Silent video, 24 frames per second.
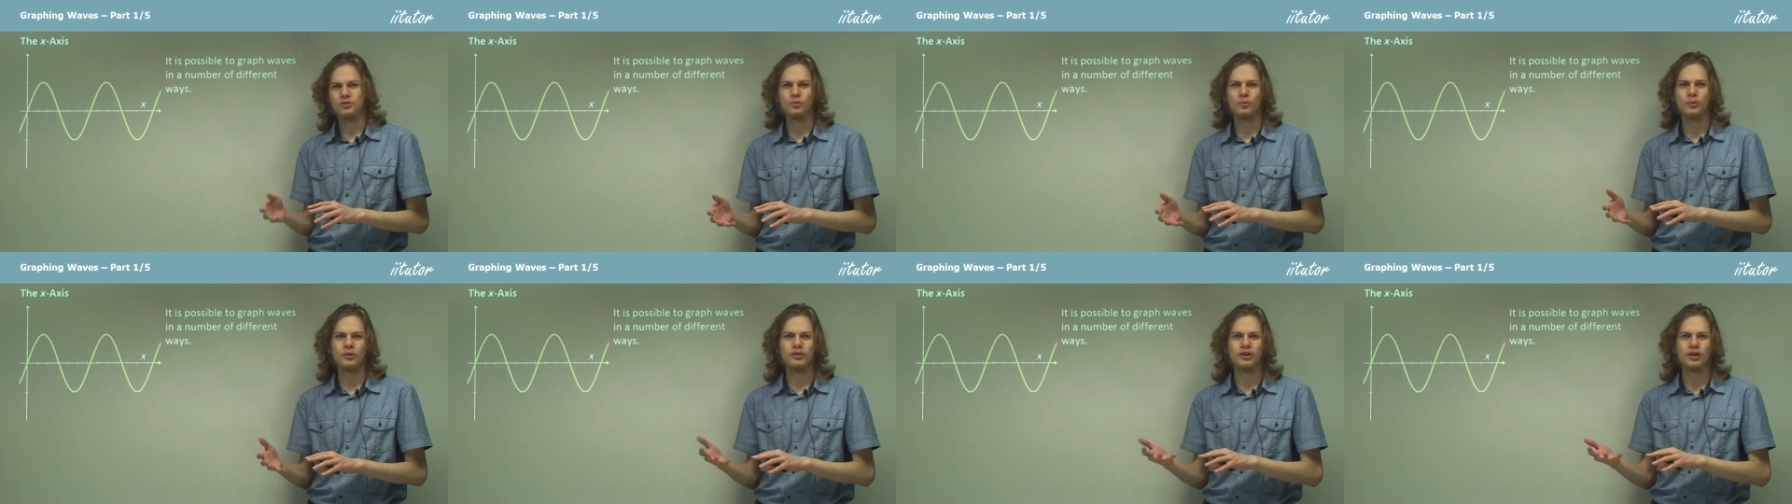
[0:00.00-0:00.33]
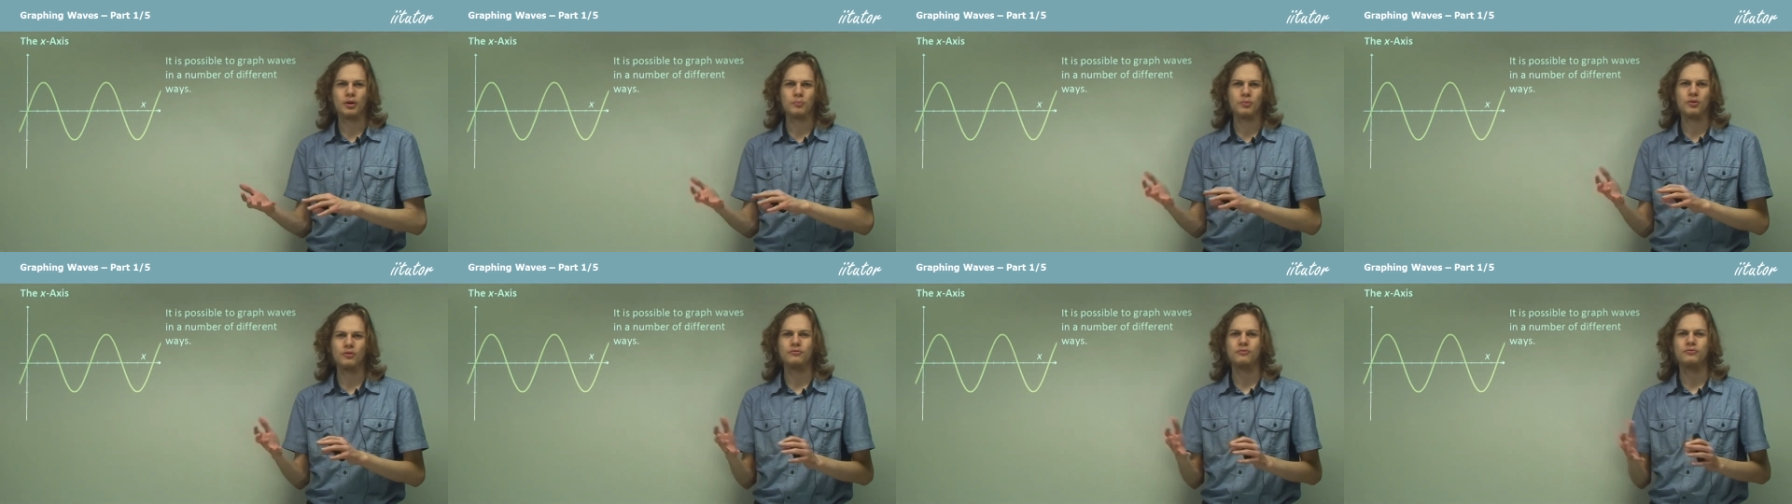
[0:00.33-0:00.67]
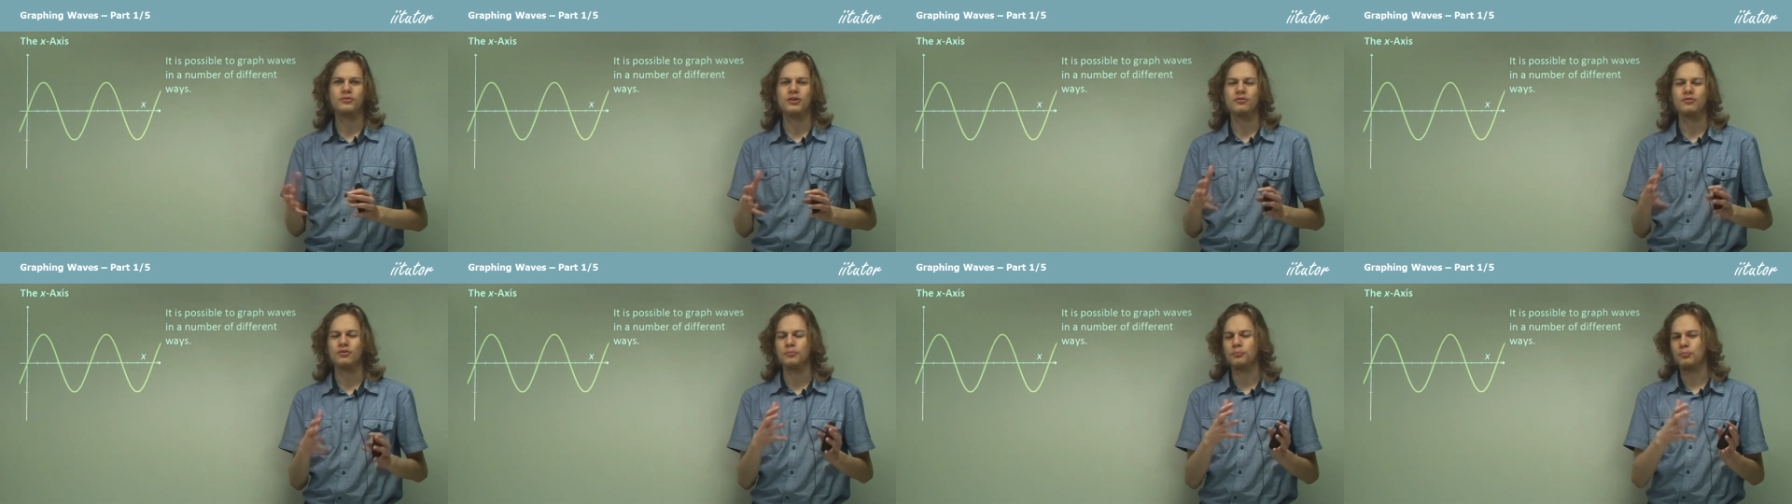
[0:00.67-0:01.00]
to a number of
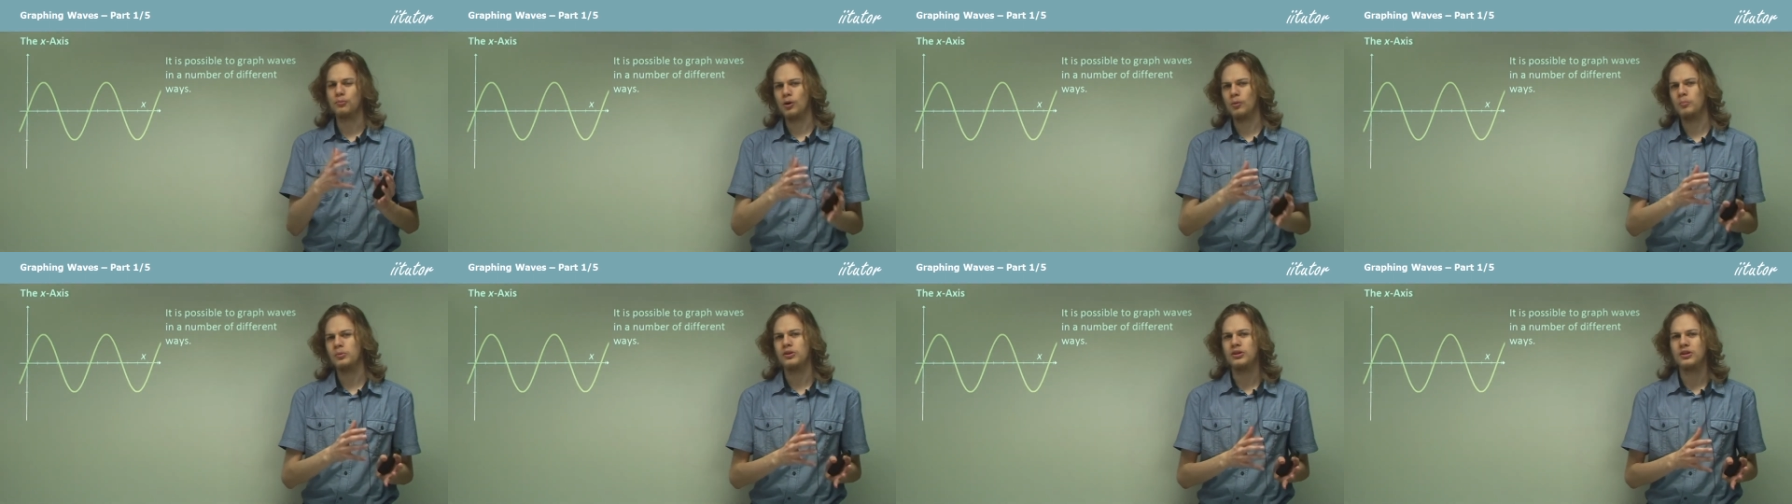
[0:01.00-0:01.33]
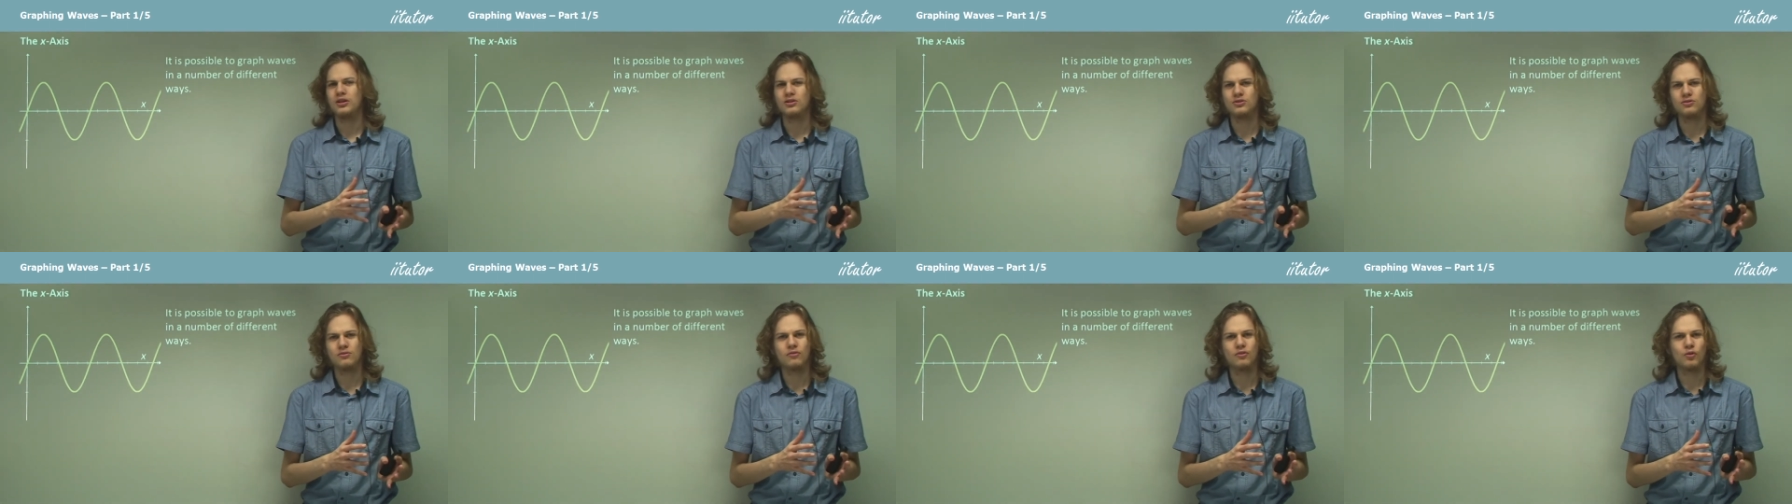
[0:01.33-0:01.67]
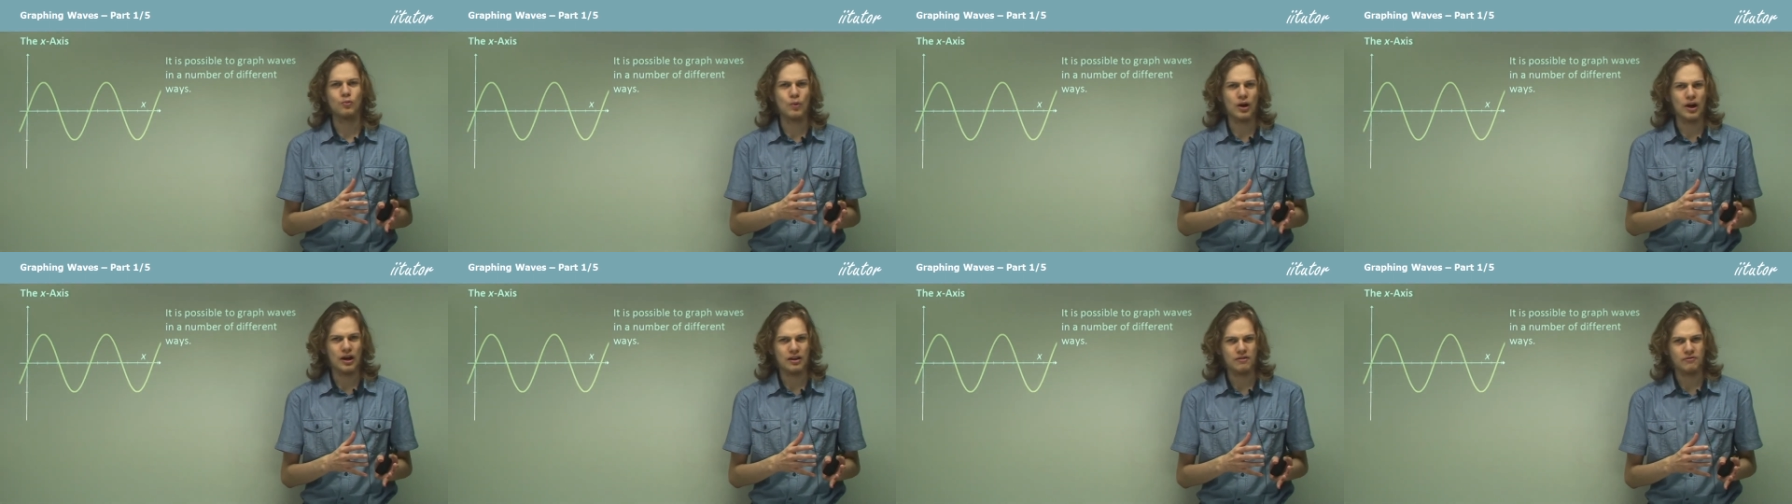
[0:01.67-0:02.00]
different properties of the
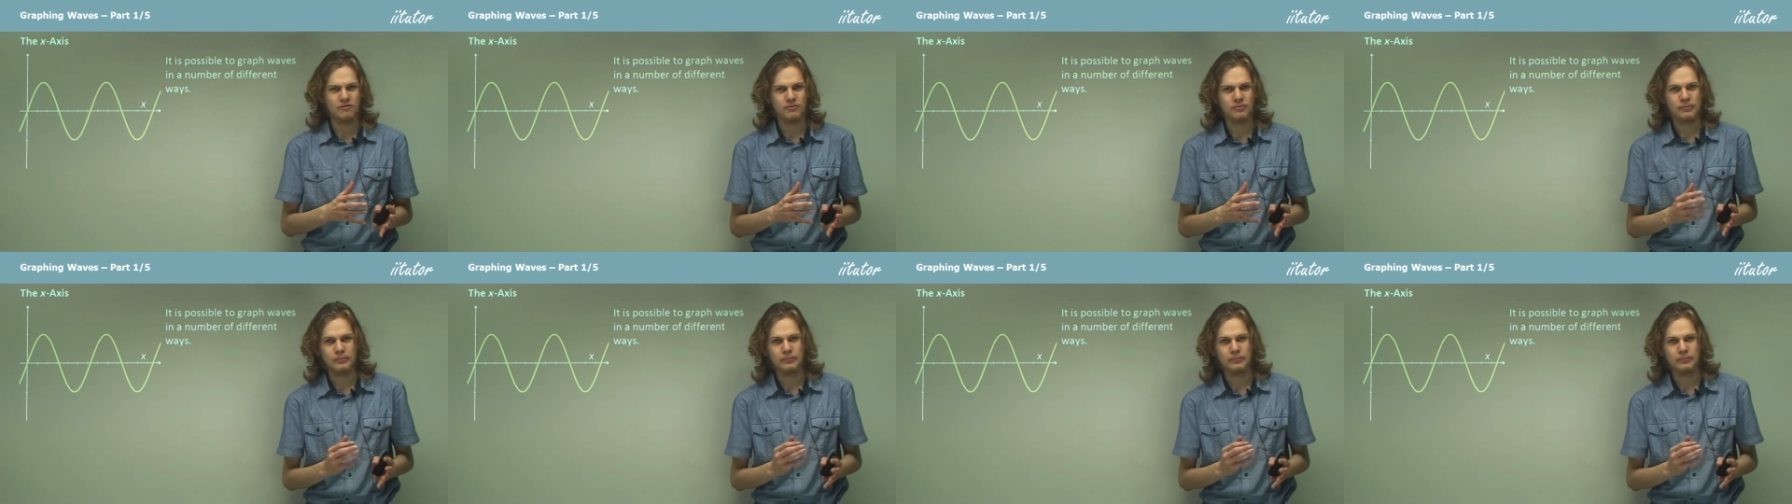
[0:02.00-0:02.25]
wave.